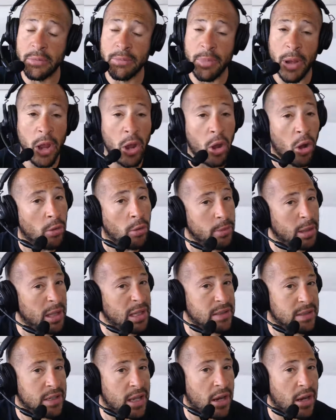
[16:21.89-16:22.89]
By all
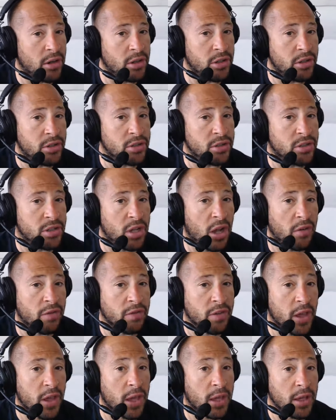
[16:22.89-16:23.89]
means, honor
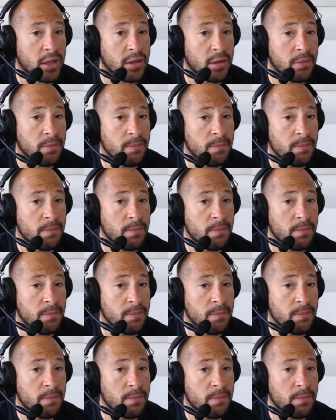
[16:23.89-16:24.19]
yourself, King.